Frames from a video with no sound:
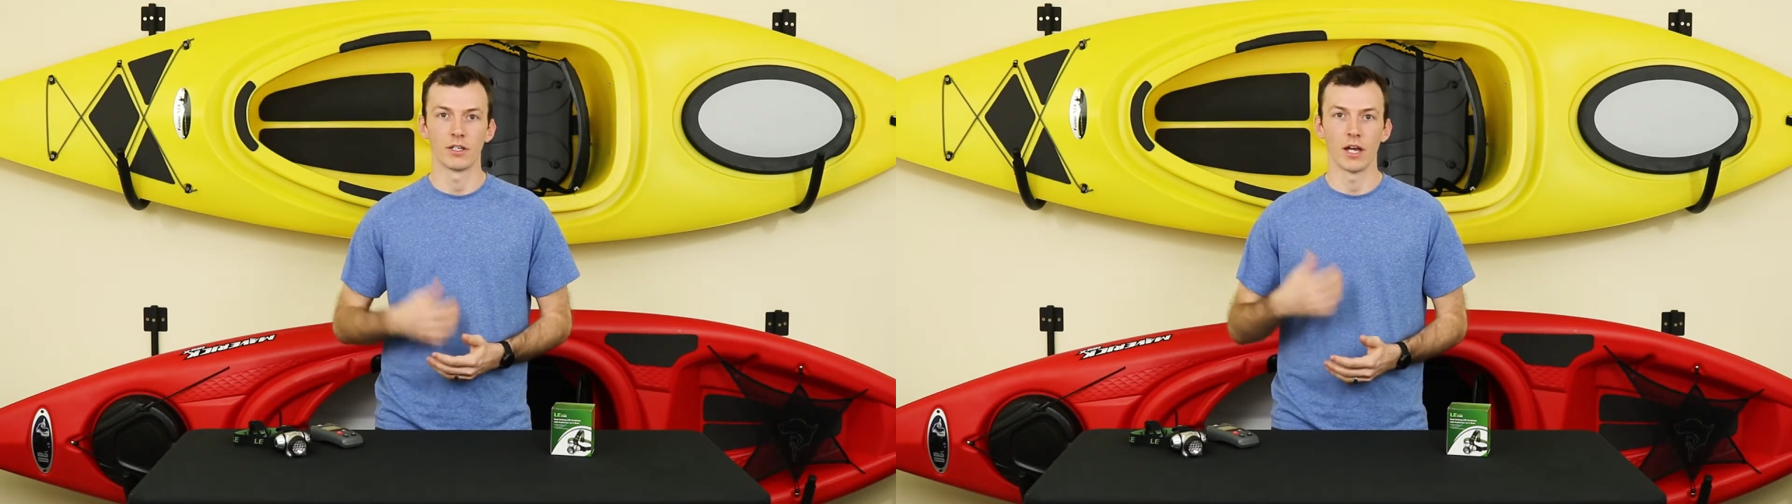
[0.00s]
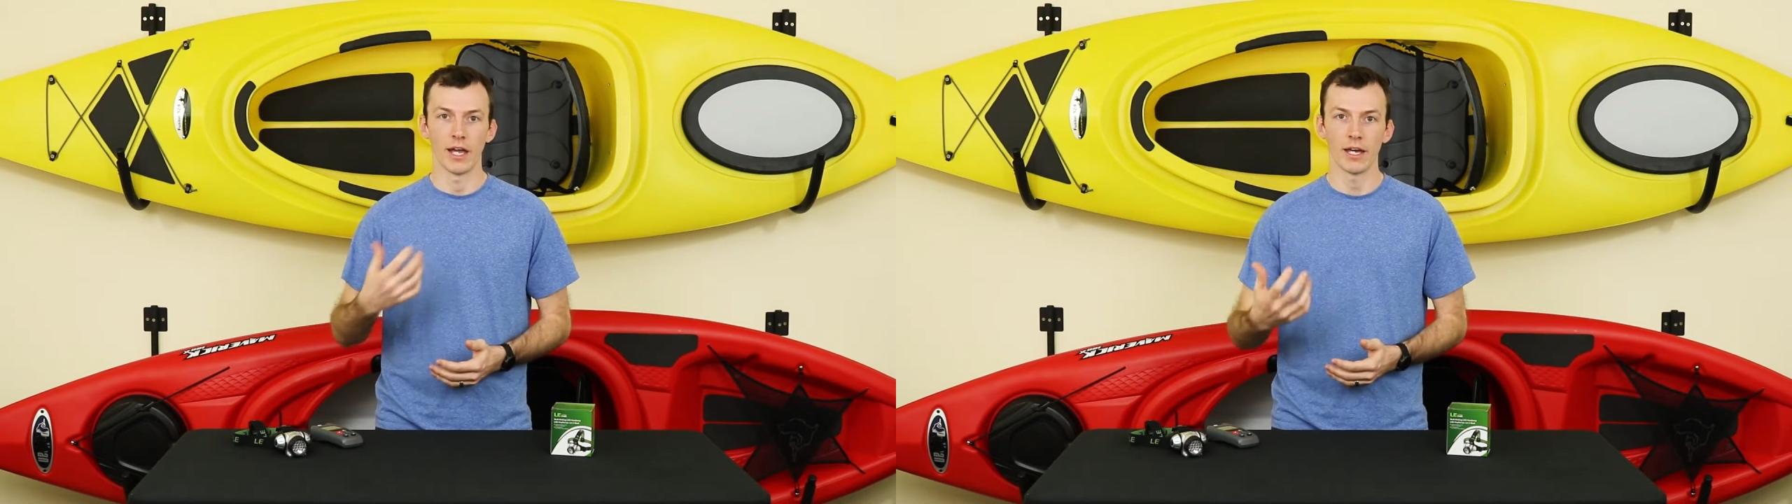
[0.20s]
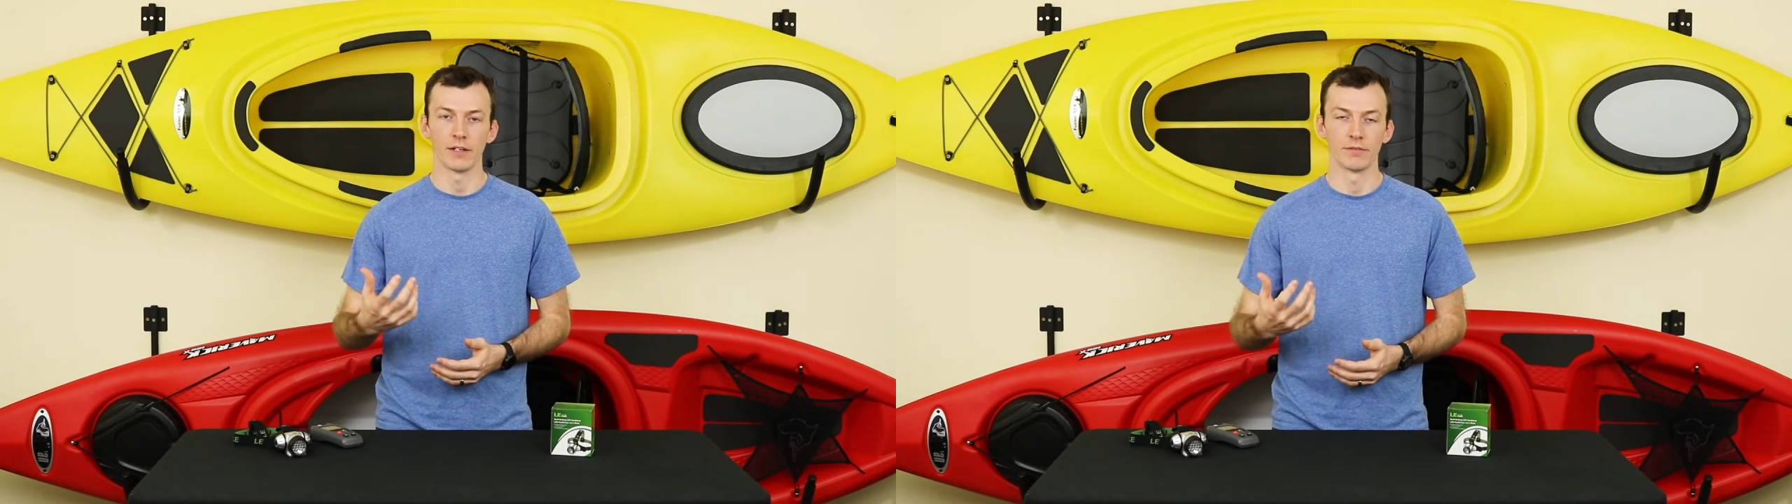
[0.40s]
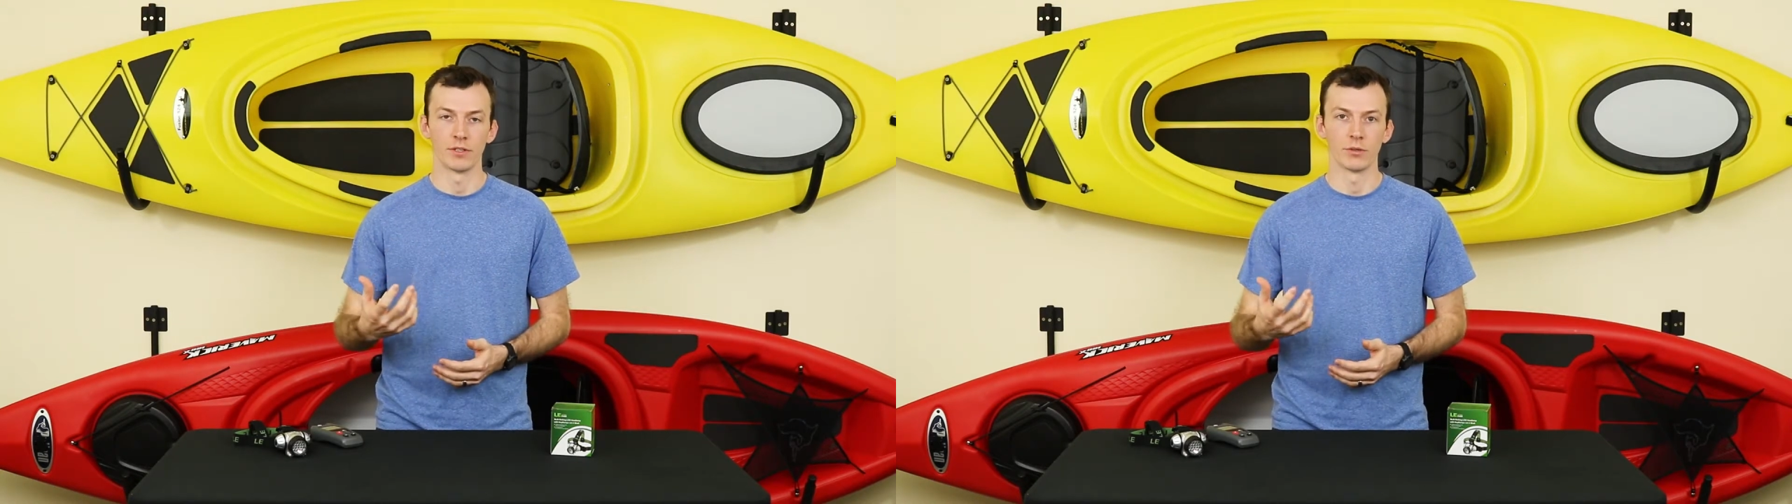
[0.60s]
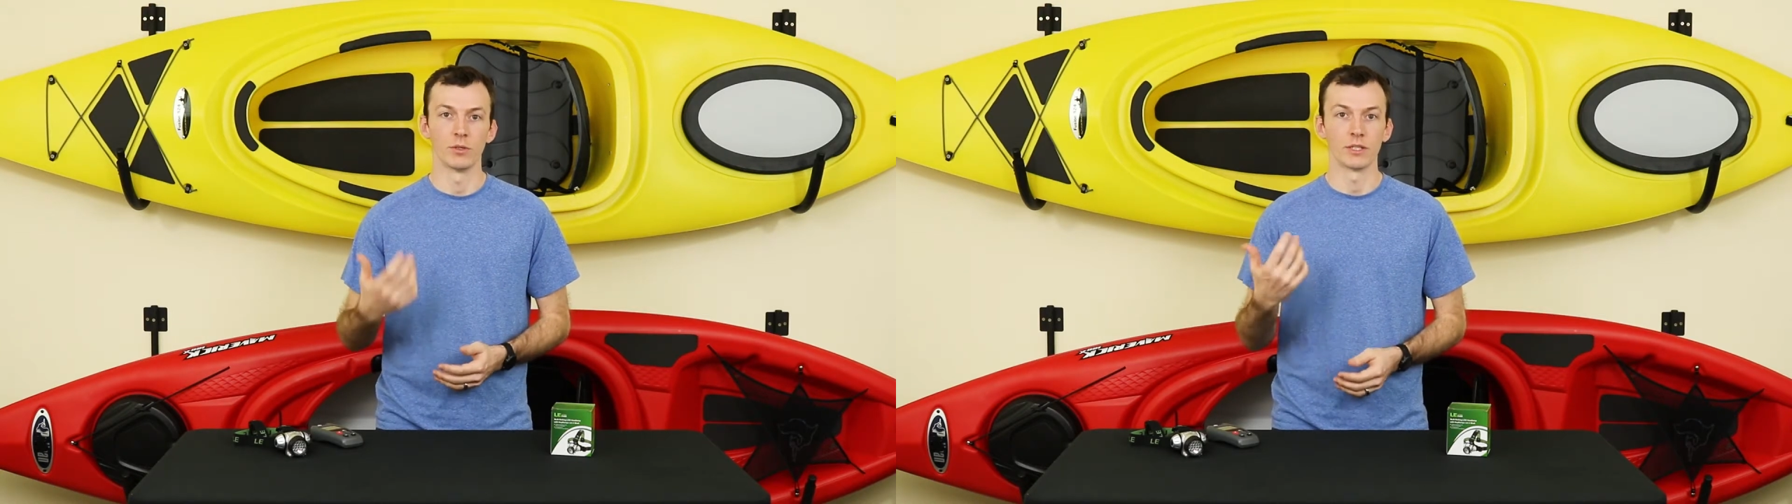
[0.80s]
ahead of
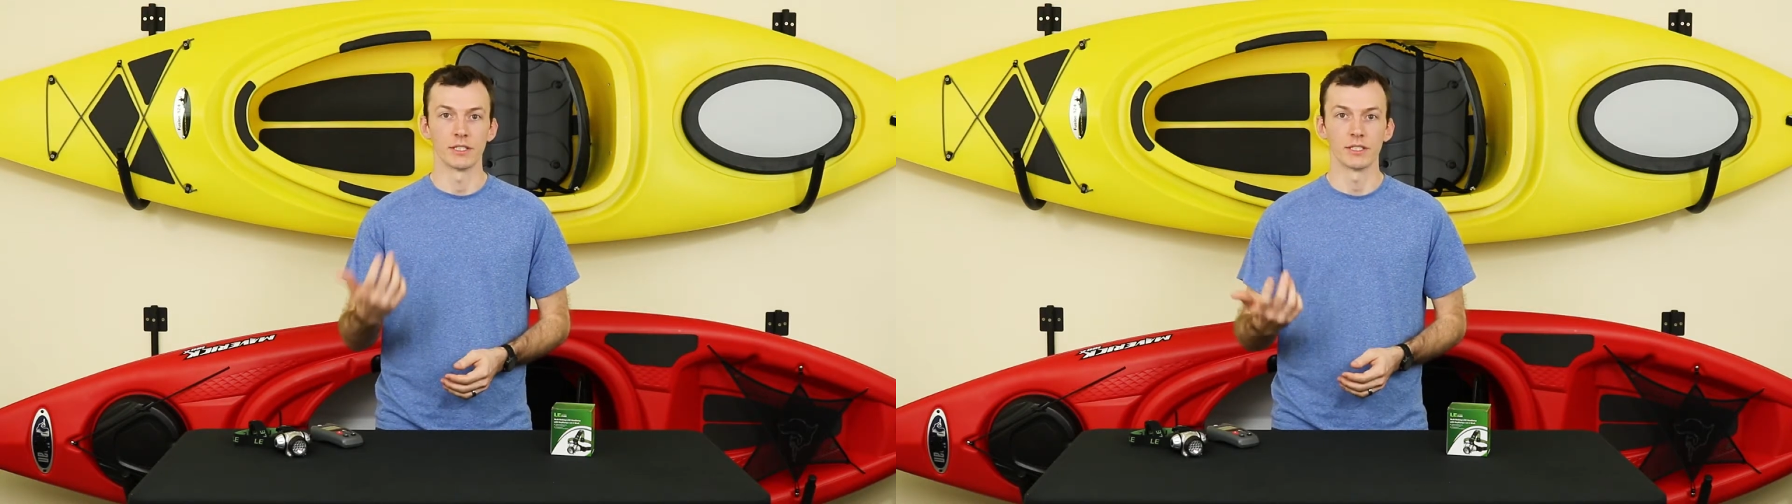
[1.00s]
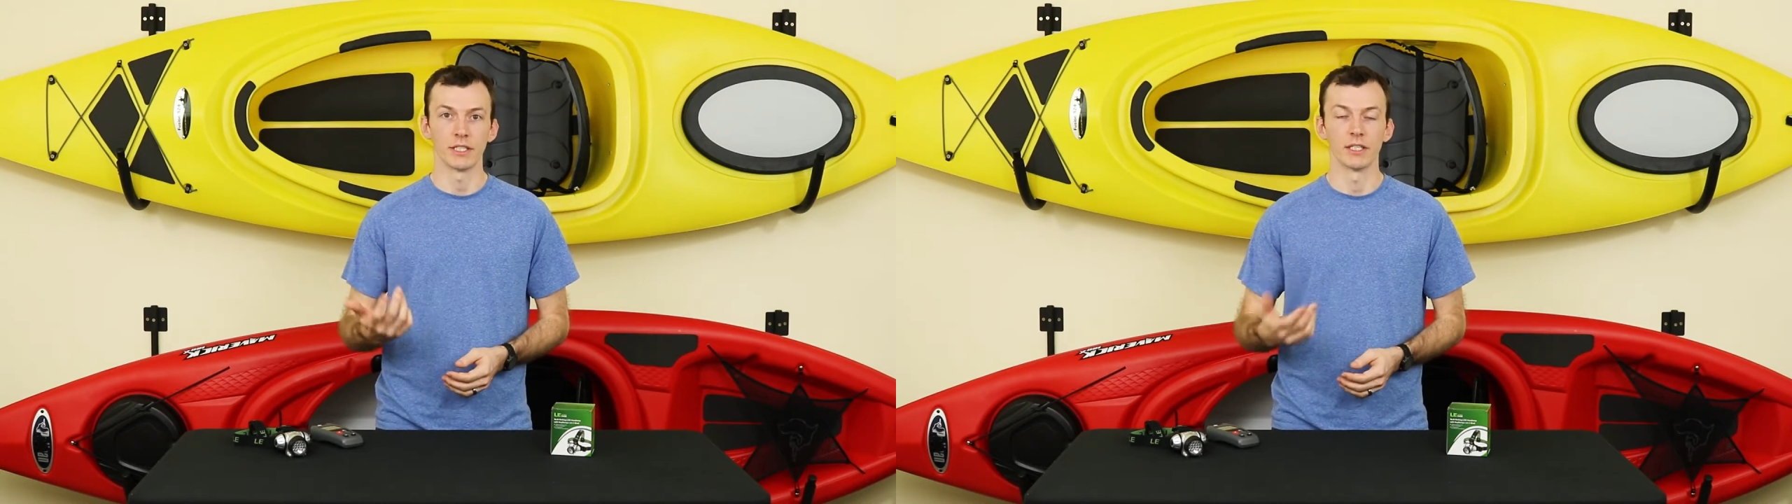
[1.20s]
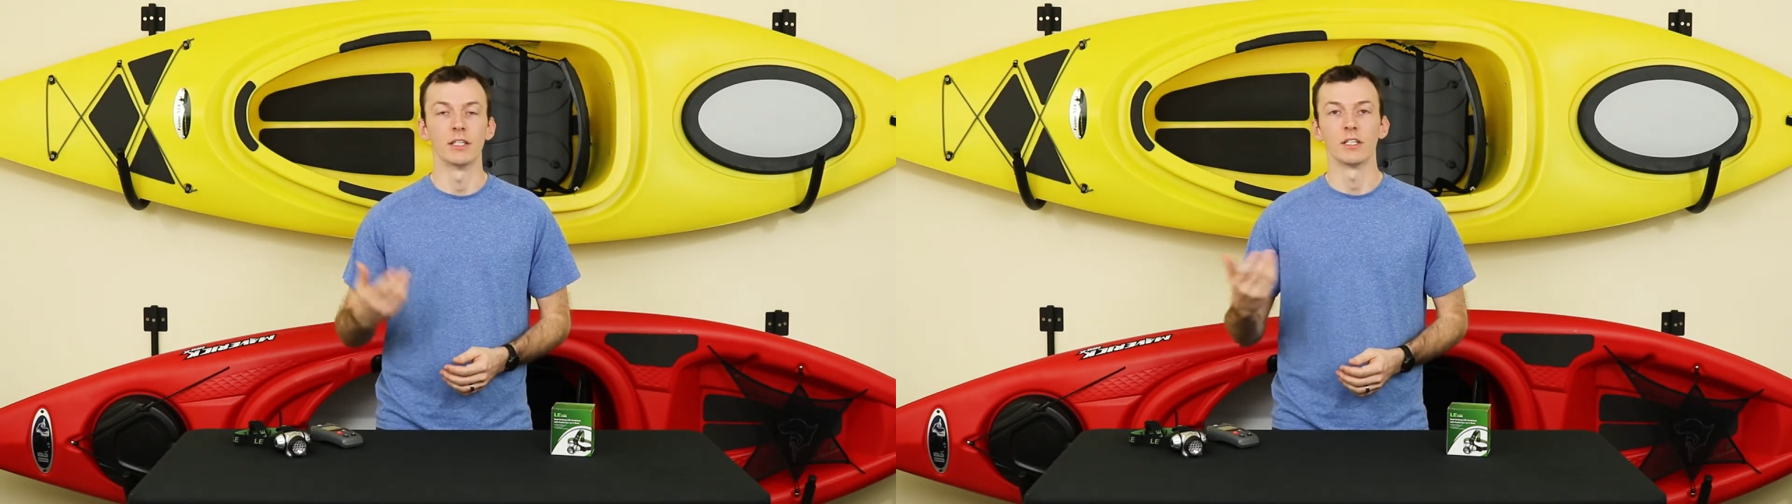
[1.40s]
you can see